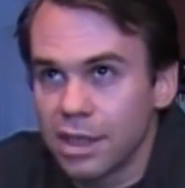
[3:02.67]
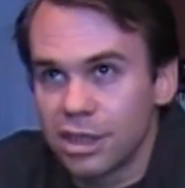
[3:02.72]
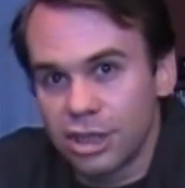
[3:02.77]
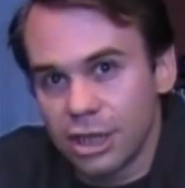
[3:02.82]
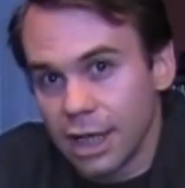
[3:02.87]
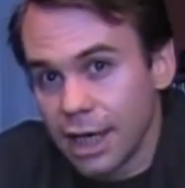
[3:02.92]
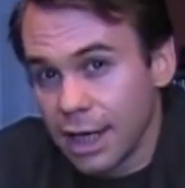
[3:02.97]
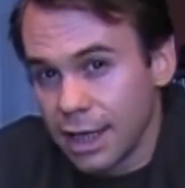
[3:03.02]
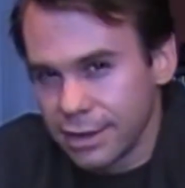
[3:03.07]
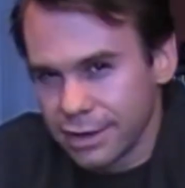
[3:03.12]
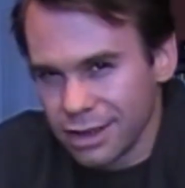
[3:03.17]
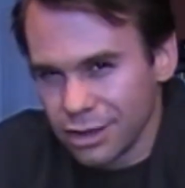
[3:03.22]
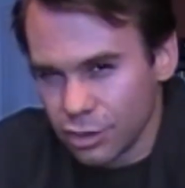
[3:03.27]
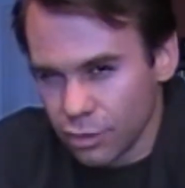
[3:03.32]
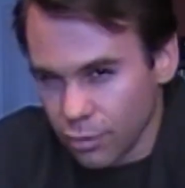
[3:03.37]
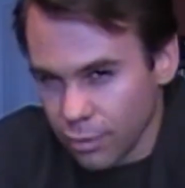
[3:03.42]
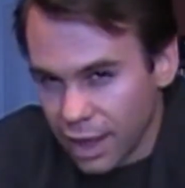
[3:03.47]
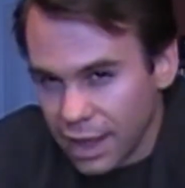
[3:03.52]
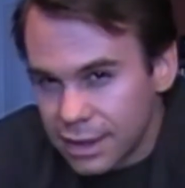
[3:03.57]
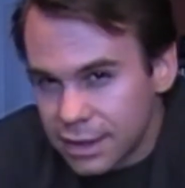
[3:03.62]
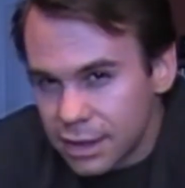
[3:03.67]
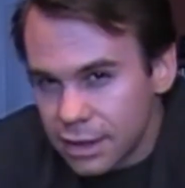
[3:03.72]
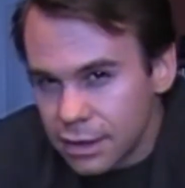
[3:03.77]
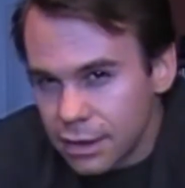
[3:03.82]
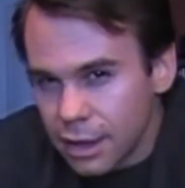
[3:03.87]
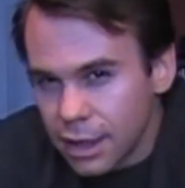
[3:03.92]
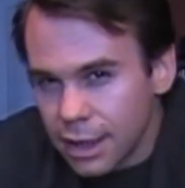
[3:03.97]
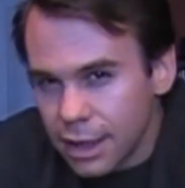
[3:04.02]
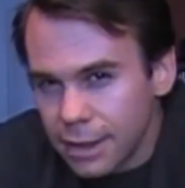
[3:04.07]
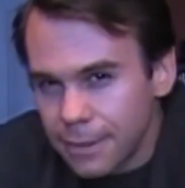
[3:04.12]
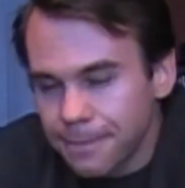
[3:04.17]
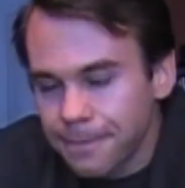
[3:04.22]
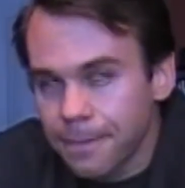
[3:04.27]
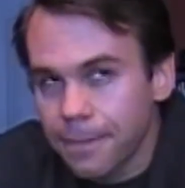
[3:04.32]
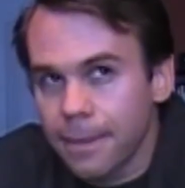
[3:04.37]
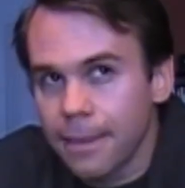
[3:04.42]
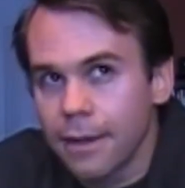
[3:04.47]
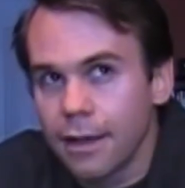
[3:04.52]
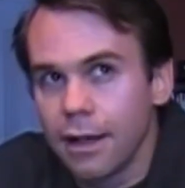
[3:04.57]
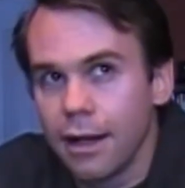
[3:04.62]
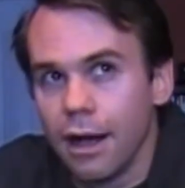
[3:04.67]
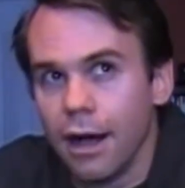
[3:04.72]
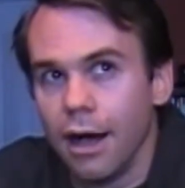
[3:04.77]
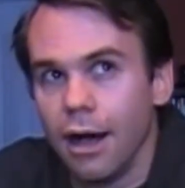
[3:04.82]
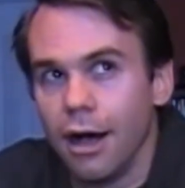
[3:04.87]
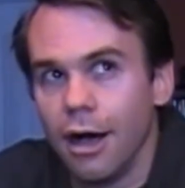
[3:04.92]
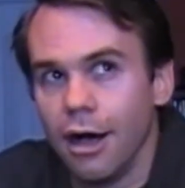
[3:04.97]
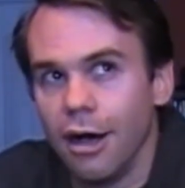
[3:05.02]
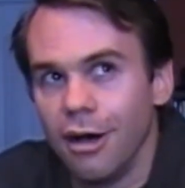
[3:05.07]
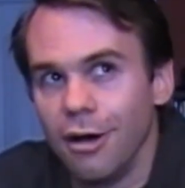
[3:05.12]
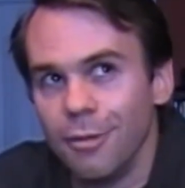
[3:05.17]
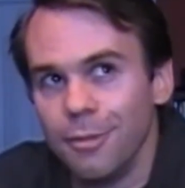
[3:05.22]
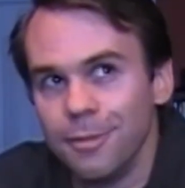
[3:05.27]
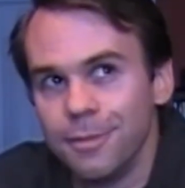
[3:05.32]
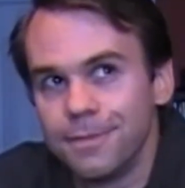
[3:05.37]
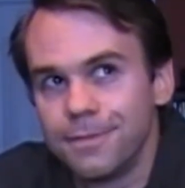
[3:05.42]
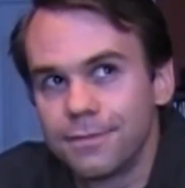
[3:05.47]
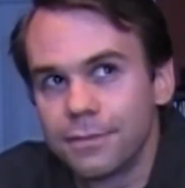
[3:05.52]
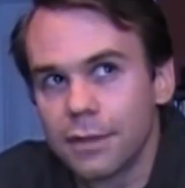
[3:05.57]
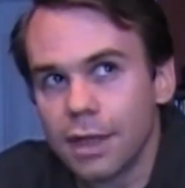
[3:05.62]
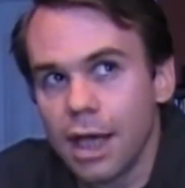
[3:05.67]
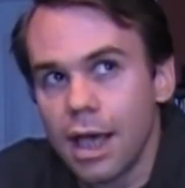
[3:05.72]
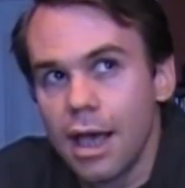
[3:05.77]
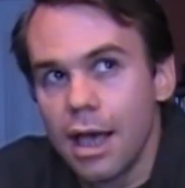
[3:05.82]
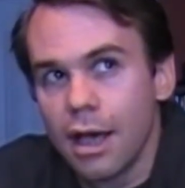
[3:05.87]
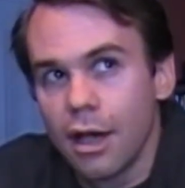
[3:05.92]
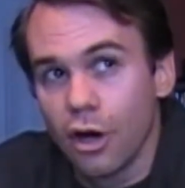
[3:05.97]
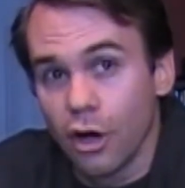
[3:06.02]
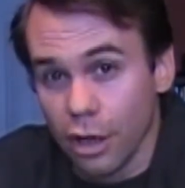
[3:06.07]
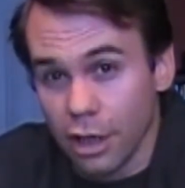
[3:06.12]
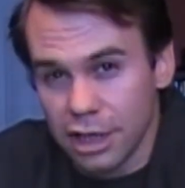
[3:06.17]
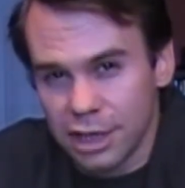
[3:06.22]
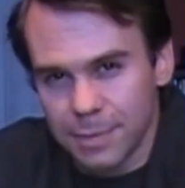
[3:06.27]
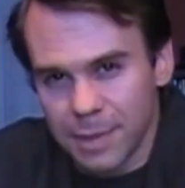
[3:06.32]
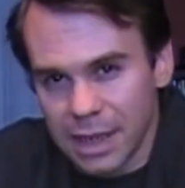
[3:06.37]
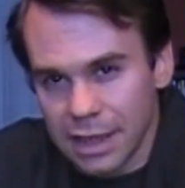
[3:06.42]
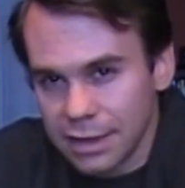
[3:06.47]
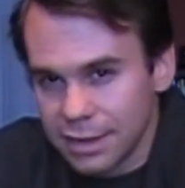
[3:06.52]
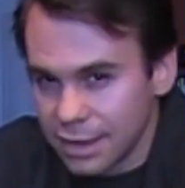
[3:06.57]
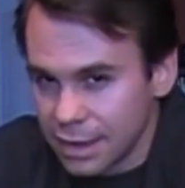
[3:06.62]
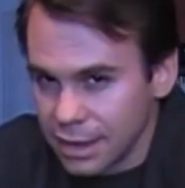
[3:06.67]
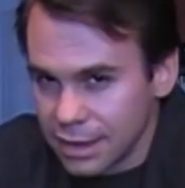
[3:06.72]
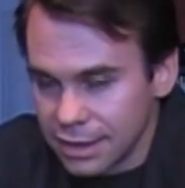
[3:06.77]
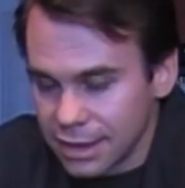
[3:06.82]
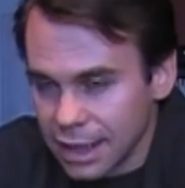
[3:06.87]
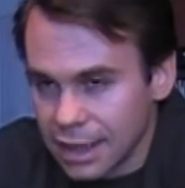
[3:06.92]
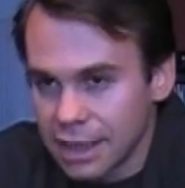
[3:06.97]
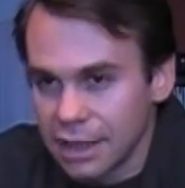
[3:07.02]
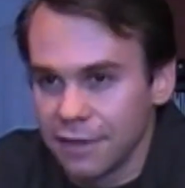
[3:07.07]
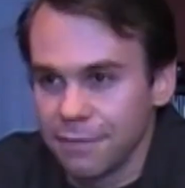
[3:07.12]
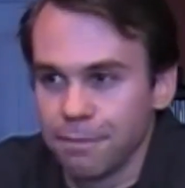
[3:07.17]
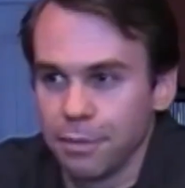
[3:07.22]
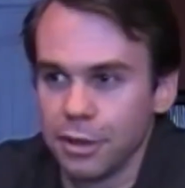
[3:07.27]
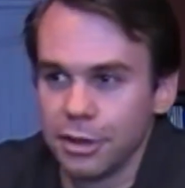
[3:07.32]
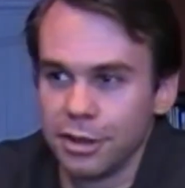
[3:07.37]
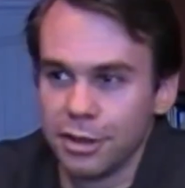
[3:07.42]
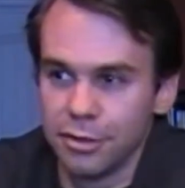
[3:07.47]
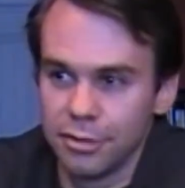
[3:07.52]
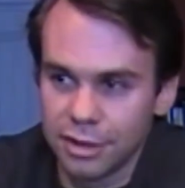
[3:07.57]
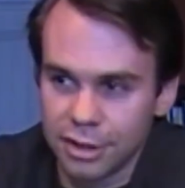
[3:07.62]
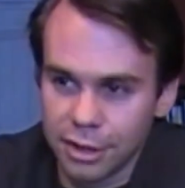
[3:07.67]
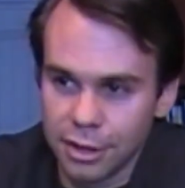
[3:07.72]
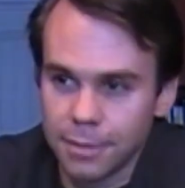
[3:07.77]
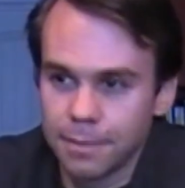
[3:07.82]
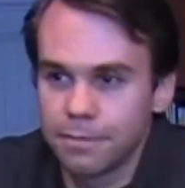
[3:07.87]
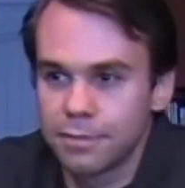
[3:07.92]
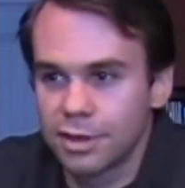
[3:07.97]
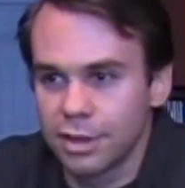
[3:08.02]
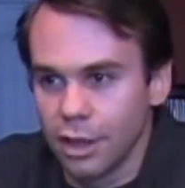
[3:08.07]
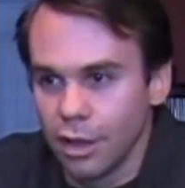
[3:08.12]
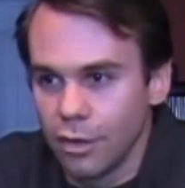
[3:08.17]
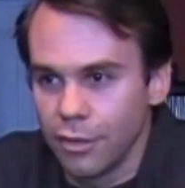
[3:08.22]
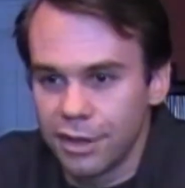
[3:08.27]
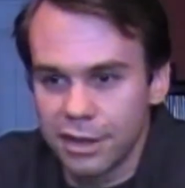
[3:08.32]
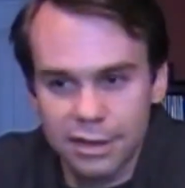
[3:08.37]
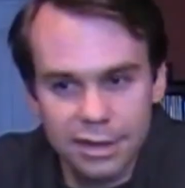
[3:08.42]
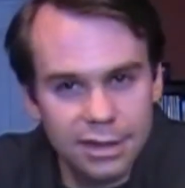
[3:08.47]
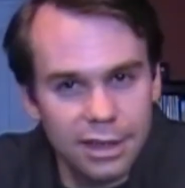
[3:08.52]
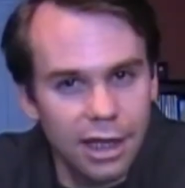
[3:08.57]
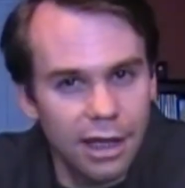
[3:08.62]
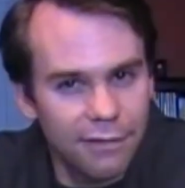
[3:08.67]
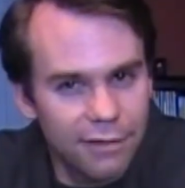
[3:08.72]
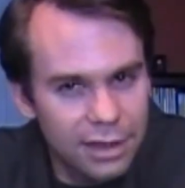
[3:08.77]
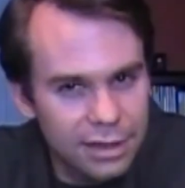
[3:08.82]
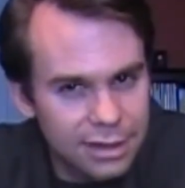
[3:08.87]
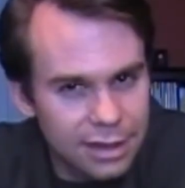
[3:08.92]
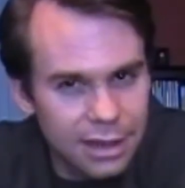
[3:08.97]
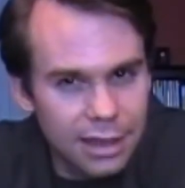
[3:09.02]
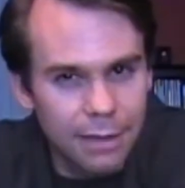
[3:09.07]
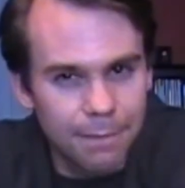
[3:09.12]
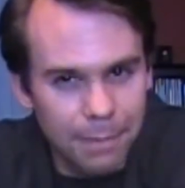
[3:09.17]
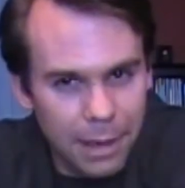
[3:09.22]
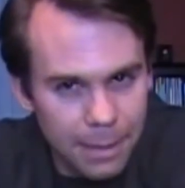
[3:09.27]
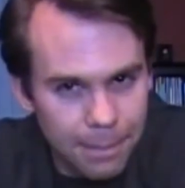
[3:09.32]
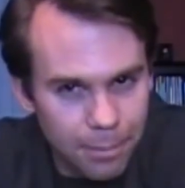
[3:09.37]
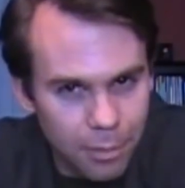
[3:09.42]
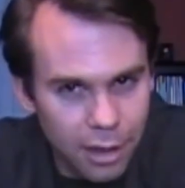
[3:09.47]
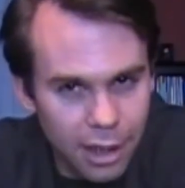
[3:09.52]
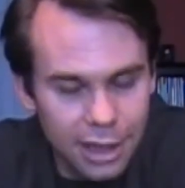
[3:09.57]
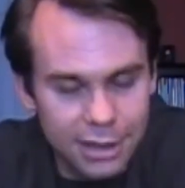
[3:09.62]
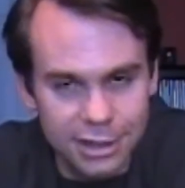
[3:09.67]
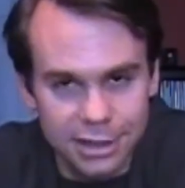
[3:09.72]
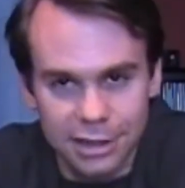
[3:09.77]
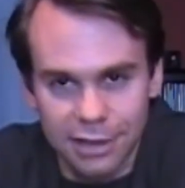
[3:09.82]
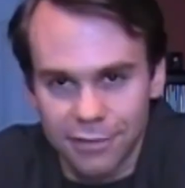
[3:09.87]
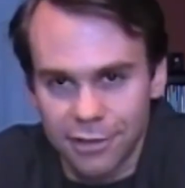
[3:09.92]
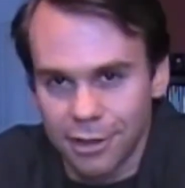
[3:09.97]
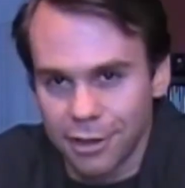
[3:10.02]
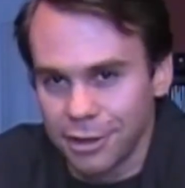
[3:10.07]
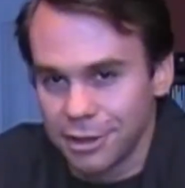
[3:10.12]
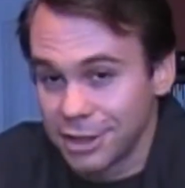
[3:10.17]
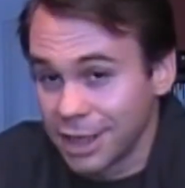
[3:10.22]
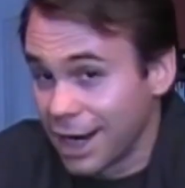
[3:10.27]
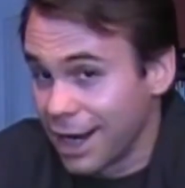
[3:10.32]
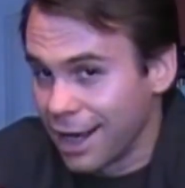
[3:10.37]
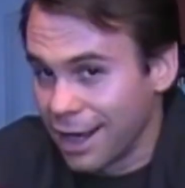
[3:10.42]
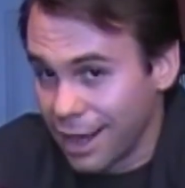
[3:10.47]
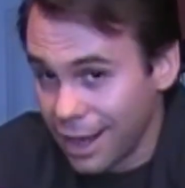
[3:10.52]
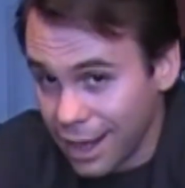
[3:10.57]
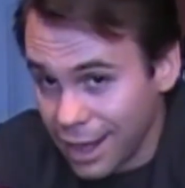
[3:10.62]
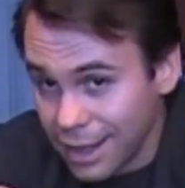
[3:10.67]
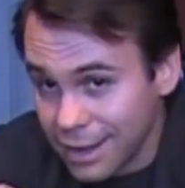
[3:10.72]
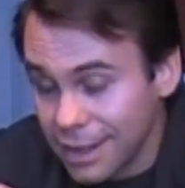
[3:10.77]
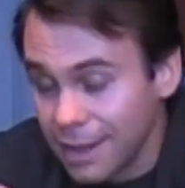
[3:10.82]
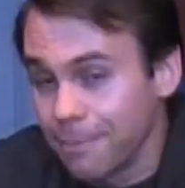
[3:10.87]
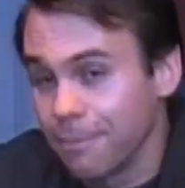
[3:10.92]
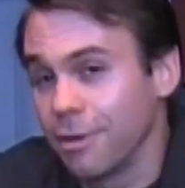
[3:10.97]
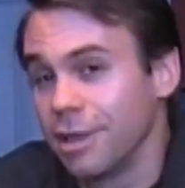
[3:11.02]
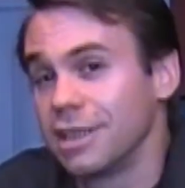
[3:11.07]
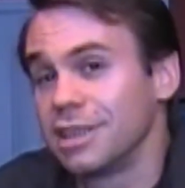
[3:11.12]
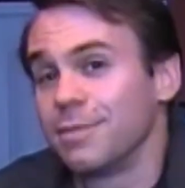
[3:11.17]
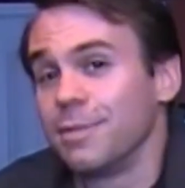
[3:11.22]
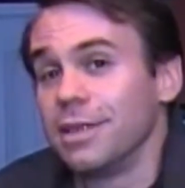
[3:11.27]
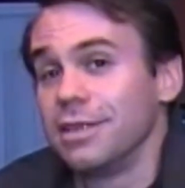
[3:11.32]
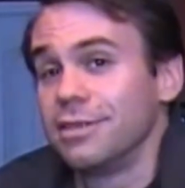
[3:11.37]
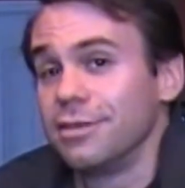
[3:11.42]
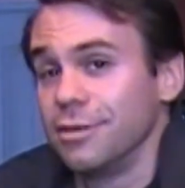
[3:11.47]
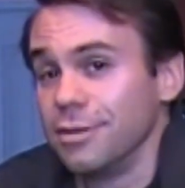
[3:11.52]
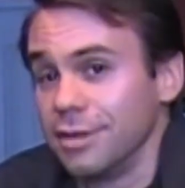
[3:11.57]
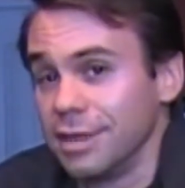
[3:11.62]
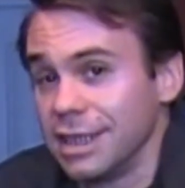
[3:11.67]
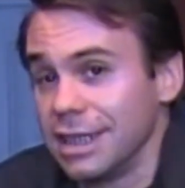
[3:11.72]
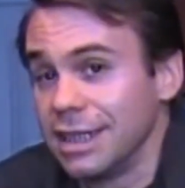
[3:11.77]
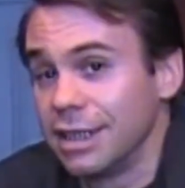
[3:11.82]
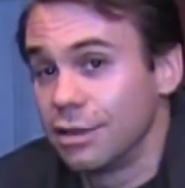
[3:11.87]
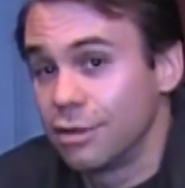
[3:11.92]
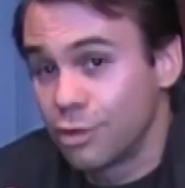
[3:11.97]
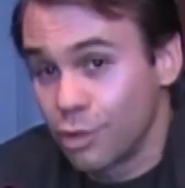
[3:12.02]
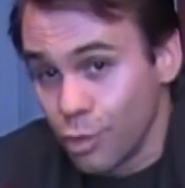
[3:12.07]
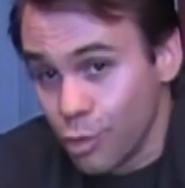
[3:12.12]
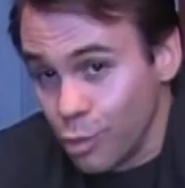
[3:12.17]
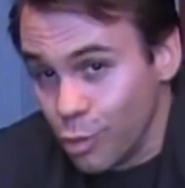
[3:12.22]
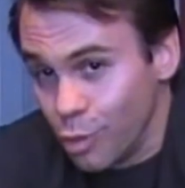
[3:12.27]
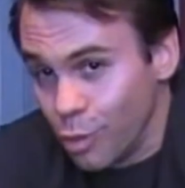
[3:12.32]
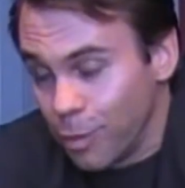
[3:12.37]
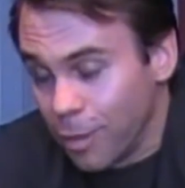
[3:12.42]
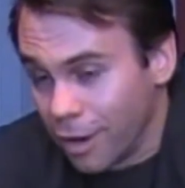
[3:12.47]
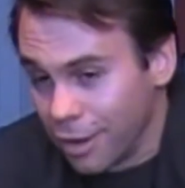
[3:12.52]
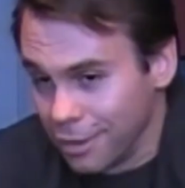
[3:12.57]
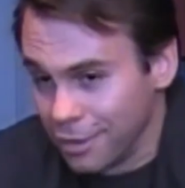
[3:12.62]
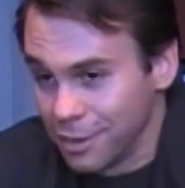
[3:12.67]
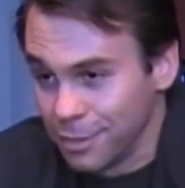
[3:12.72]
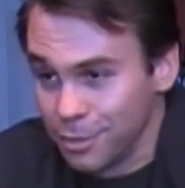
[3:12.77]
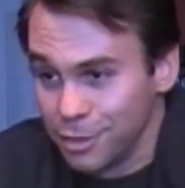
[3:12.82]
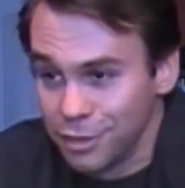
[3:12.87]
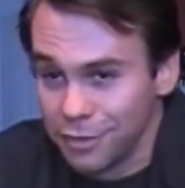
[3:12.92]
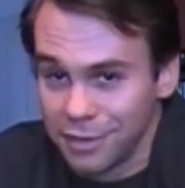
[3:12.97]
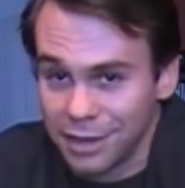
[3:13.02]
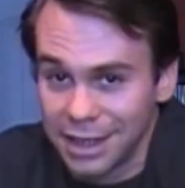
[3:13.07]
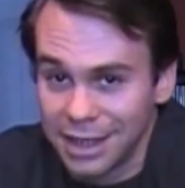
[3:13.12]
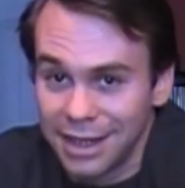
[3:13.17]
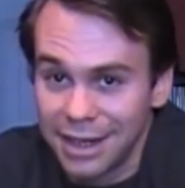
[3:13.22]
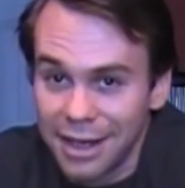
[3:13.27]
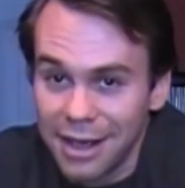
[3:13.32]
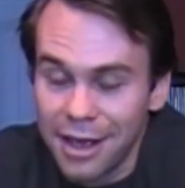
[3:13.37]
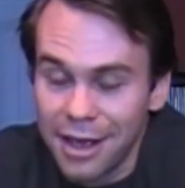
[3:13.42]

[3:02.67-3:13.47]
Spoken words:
She has a directing credit. Her husband is the executive producer, so this is obviously a pet project of hers. And that brings me to the cool part of the movie.